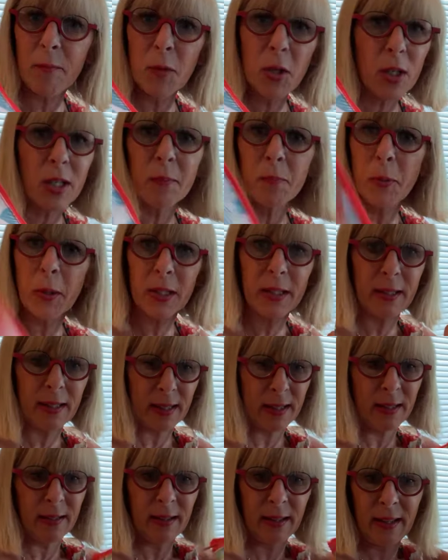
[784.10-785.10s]
you can put
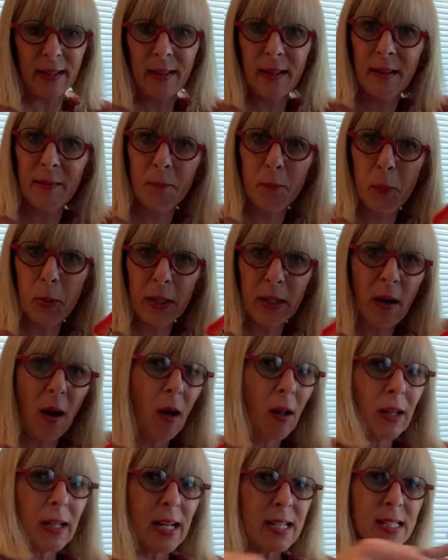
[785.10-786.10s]

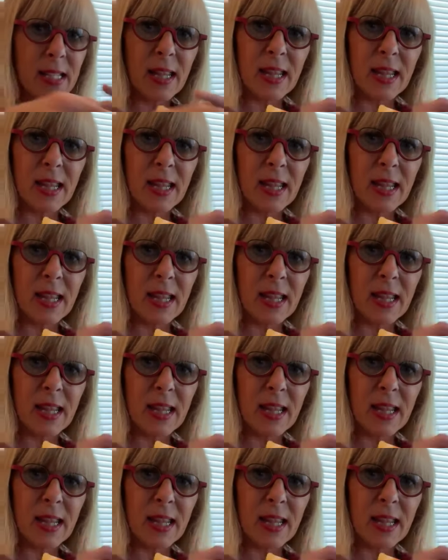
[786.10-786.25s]
all kinds of